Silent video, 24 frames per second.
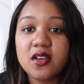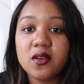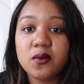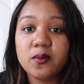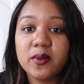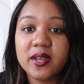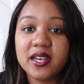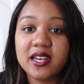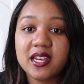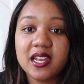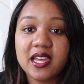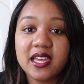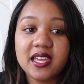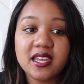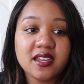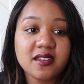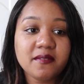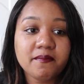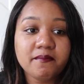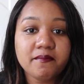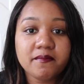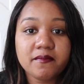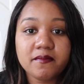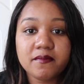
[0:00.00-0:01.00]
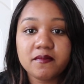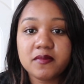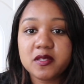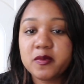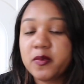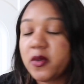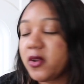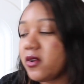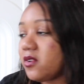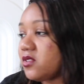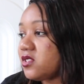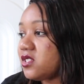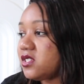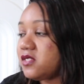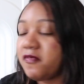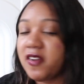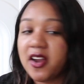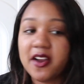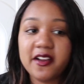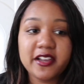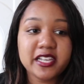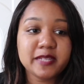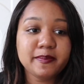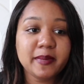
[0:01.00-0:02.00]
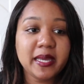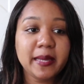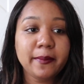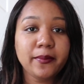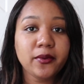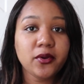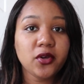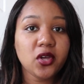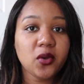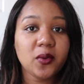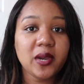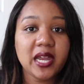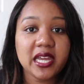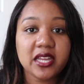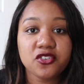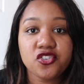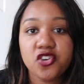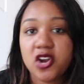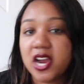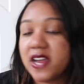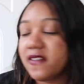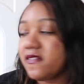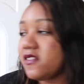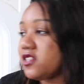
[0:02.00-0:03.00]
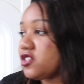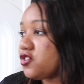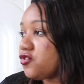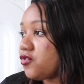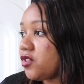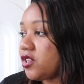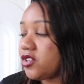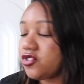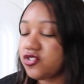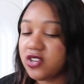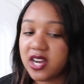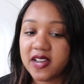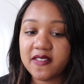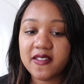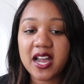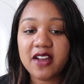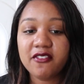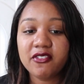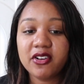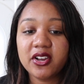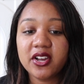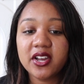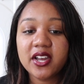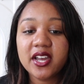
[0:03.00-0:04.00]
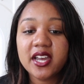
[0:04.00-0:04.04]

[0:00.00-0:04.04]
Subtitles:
we'd like spoken to various people who were like, try this route, try that route.